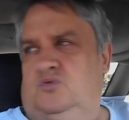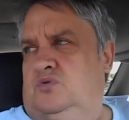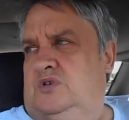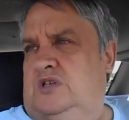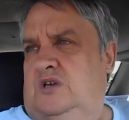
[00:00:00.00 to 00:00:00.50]

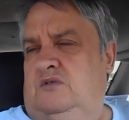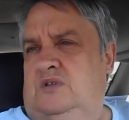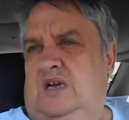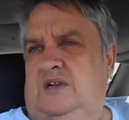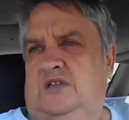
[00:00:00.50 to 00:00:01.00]
So,
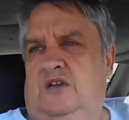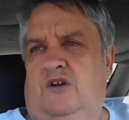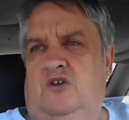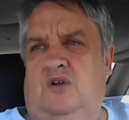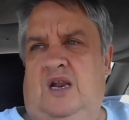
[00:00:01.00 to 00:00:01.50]
down at the
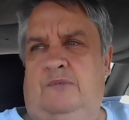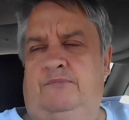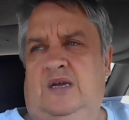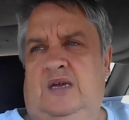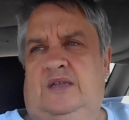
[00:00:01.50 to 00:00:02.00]
Aero
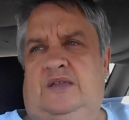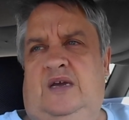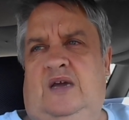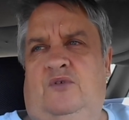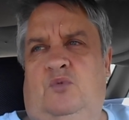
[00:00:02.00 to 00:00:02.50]
Club, they
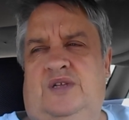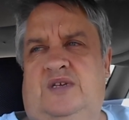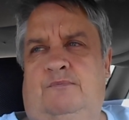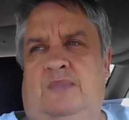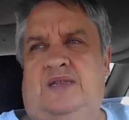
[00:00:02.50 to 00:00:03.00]
have it
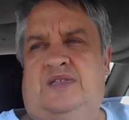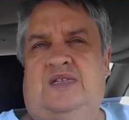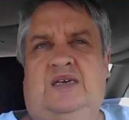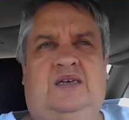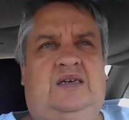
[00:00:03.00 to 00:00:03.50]
once a month.